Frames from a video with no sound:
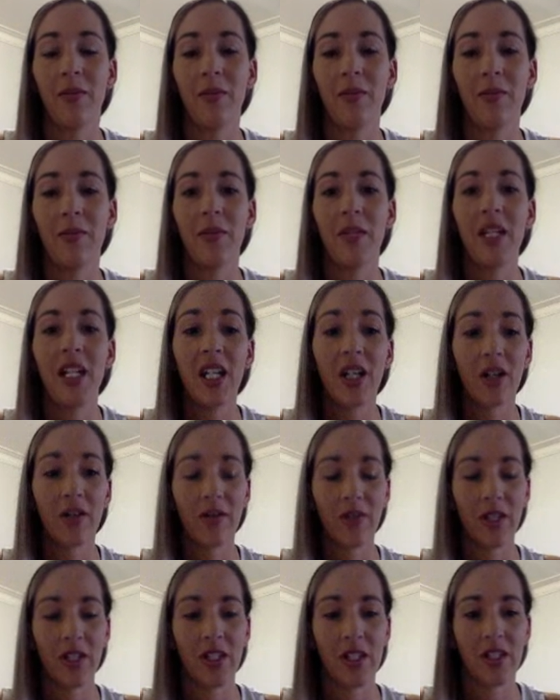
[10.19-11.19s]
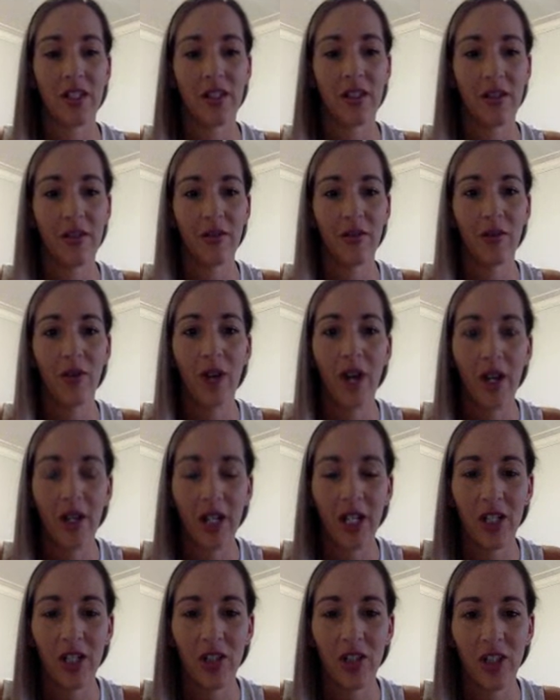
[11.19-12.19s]
meaning of this for our
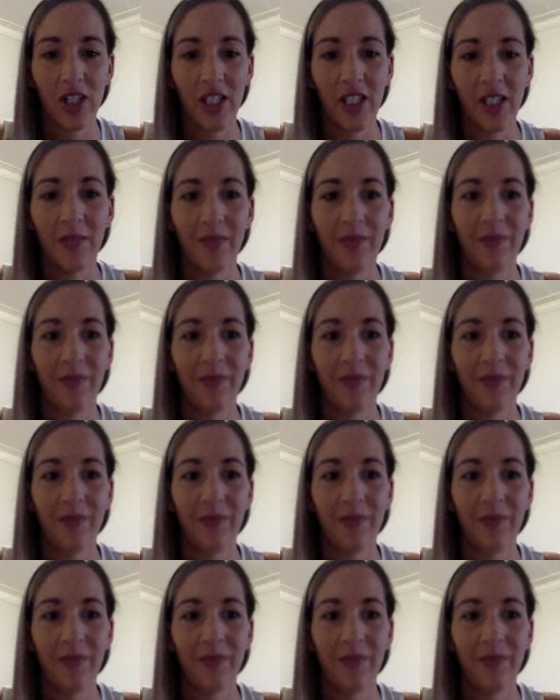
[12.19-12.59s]
country.